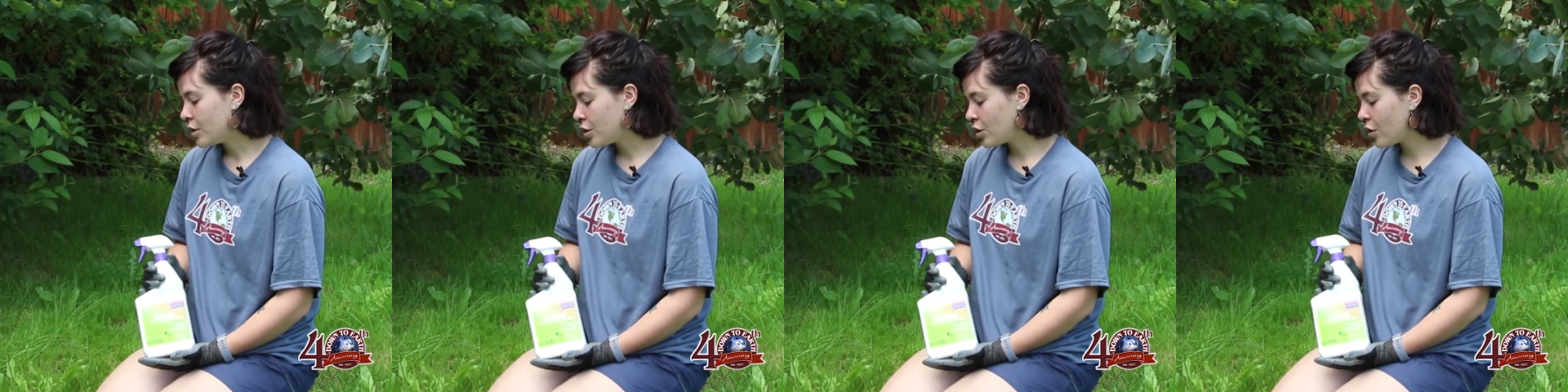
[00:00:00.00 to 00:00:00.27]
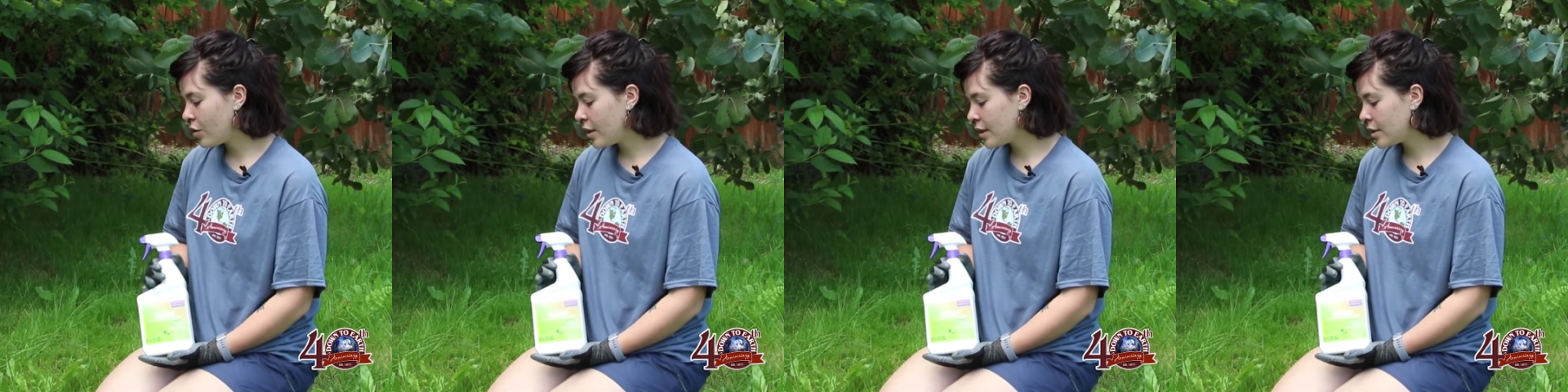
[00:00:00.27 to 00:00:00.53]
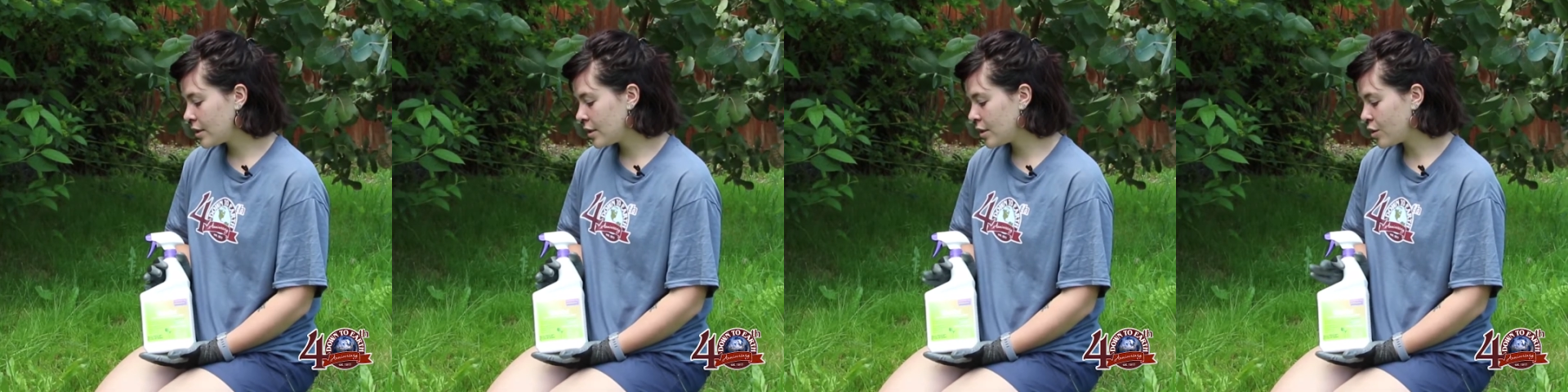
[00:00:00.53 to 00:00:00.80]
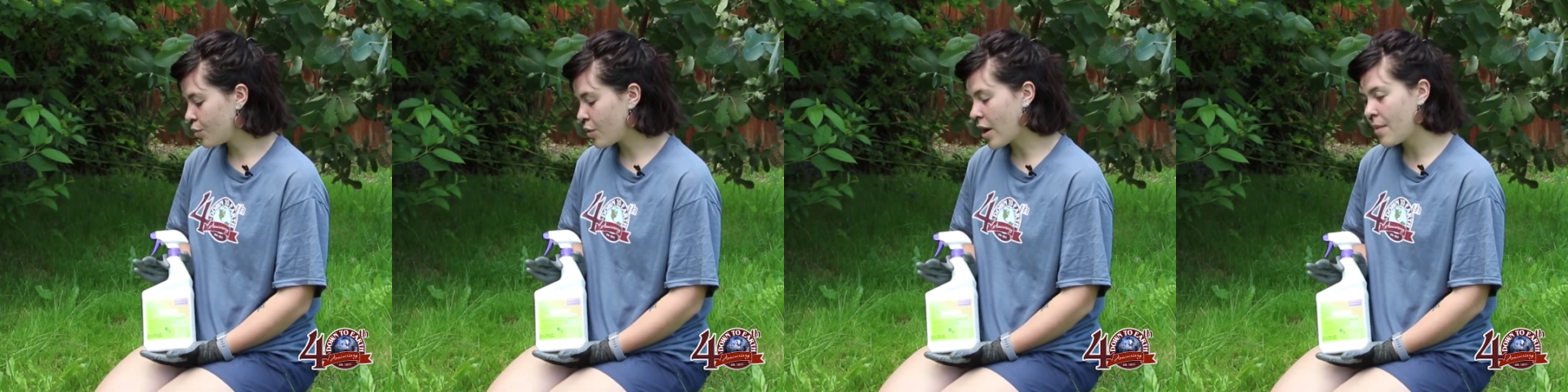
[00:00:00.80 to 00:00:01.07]
So this
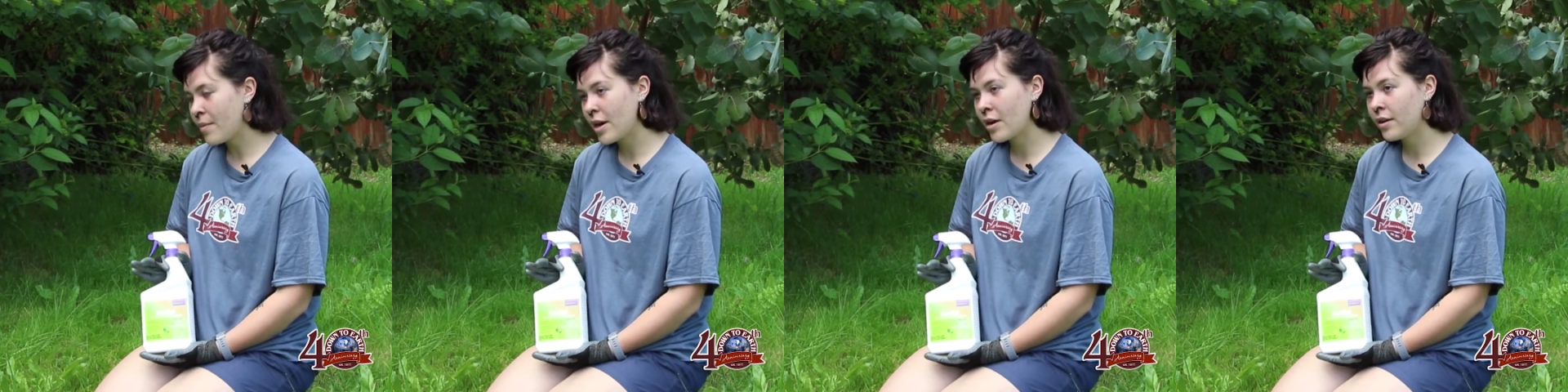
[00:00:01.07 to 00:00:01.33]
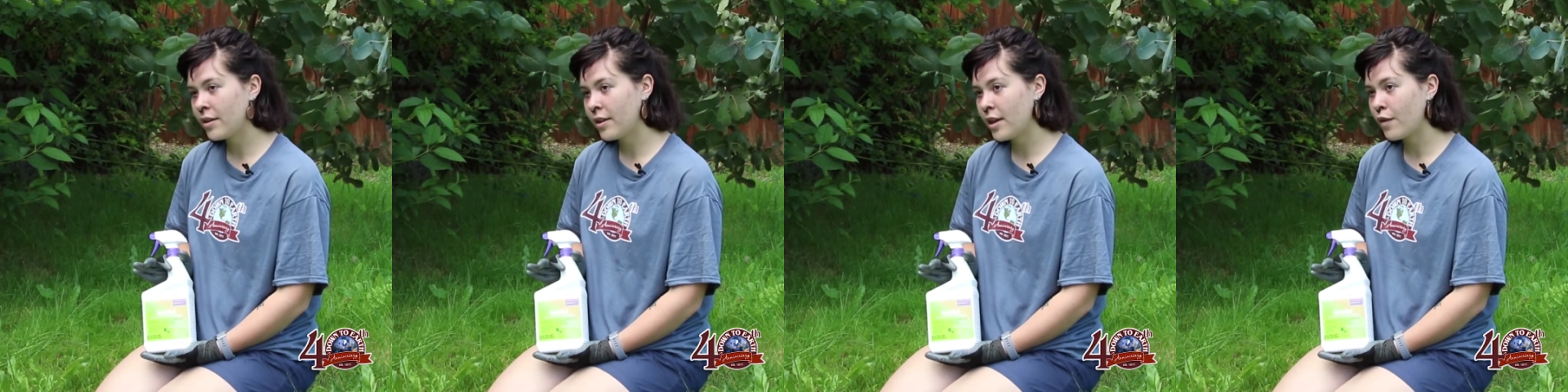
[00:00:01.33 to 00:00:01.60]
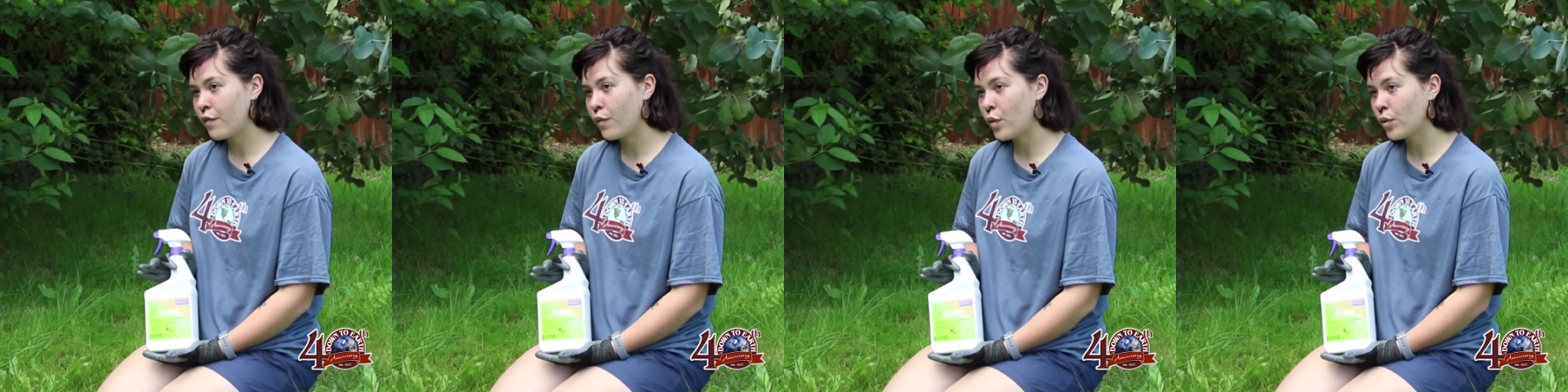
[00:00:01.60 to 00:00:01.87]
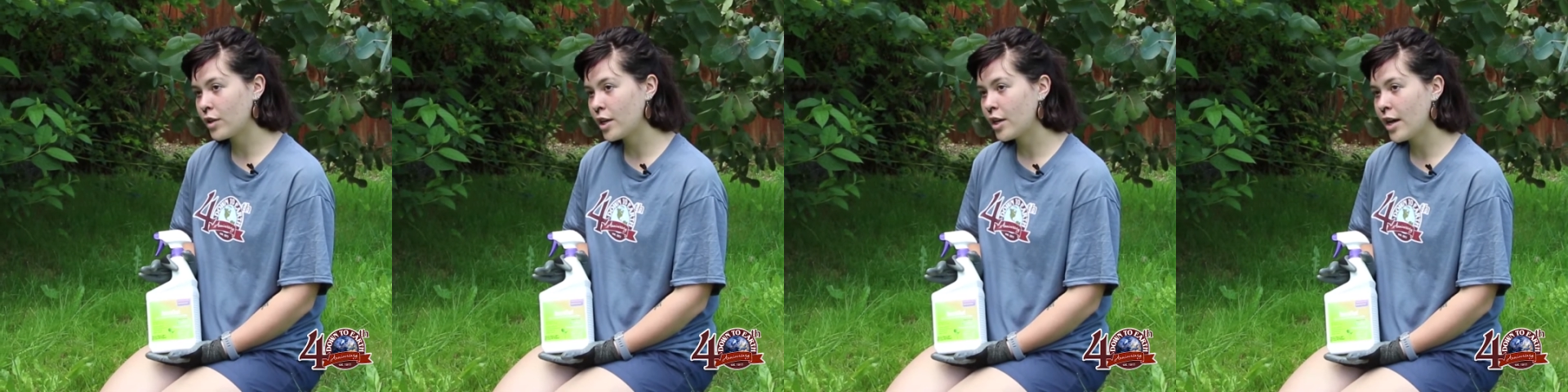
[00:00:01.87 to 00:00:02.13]
is primarily a
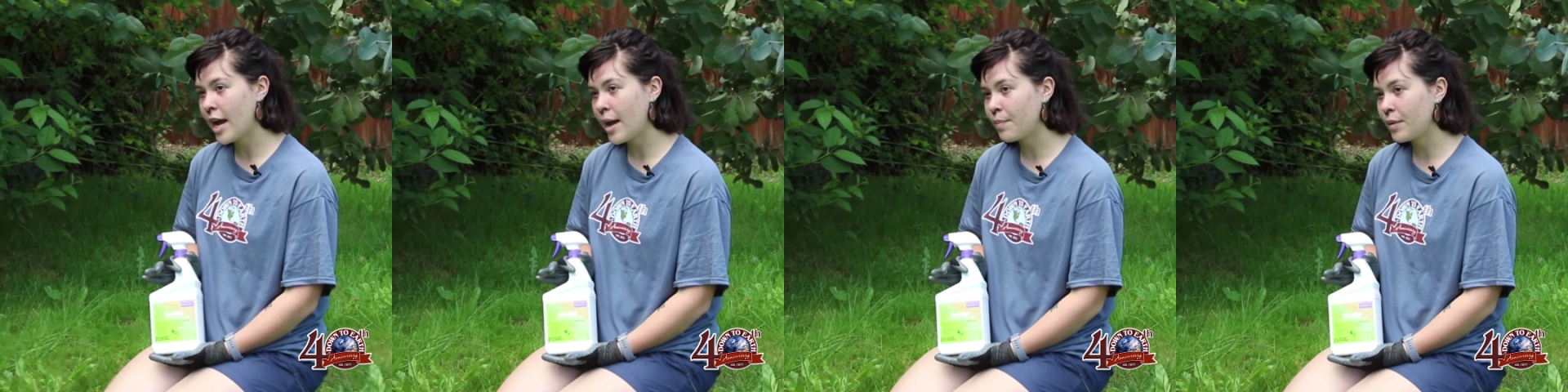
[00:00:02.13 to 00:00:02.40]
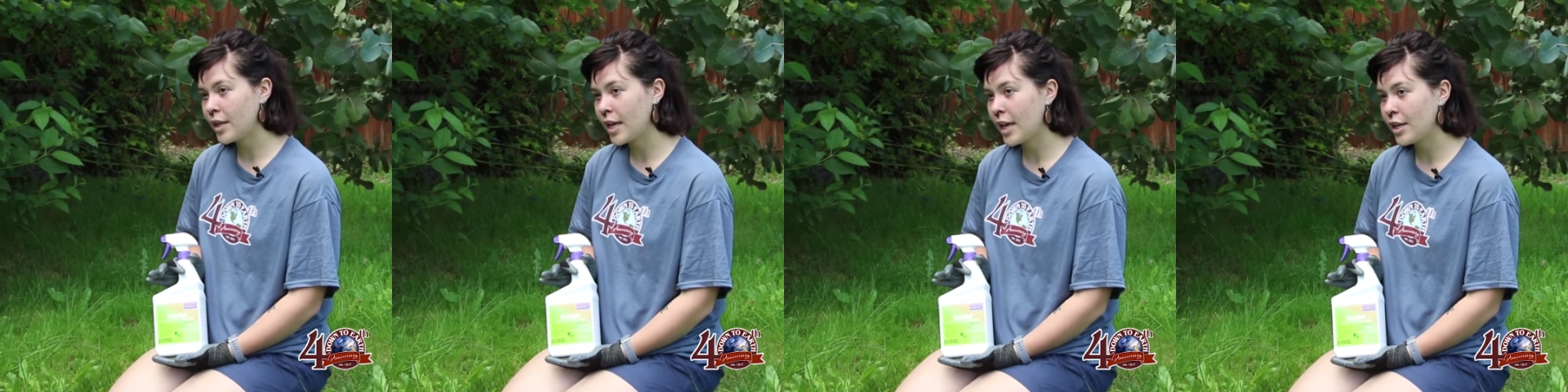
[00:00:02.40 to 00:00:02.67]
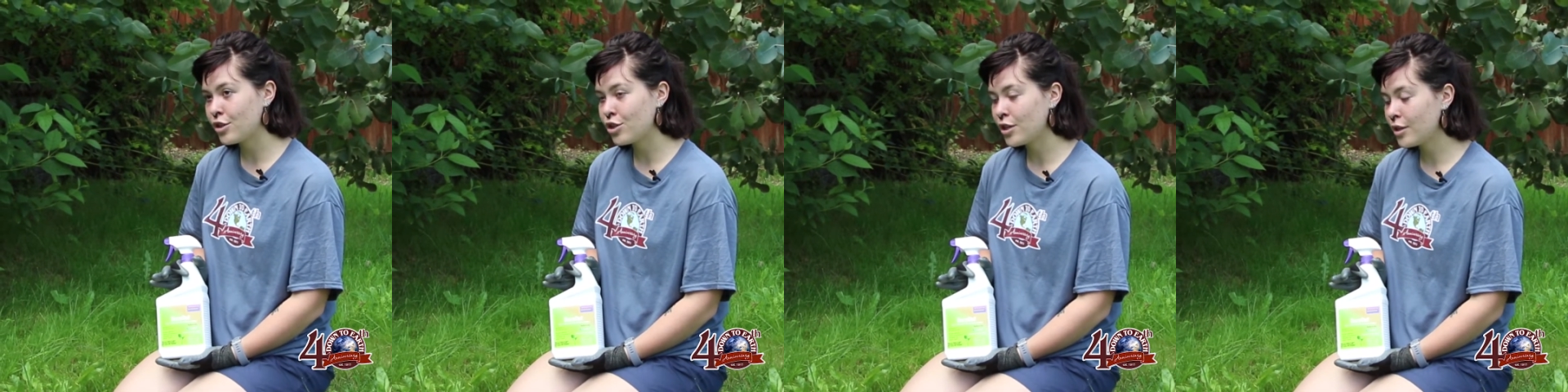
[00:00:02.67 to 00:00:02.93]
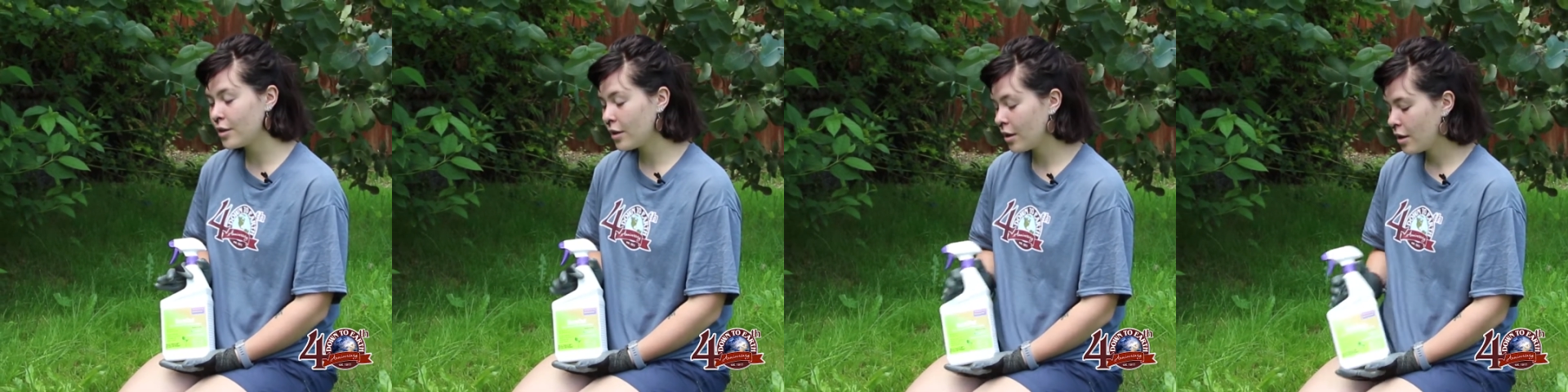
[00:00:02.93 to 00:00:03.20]
foliar
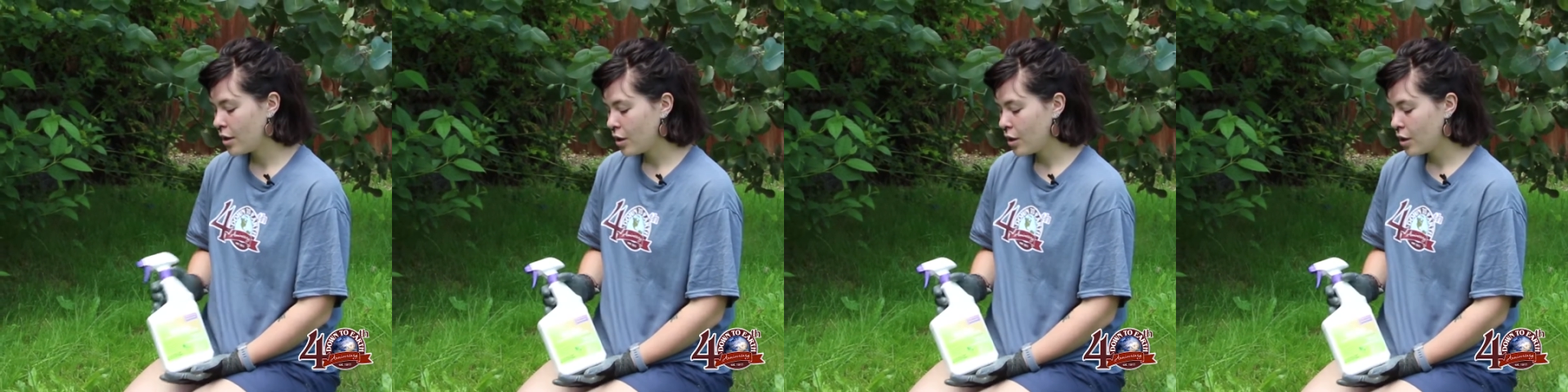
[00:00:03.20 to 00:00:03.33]
application,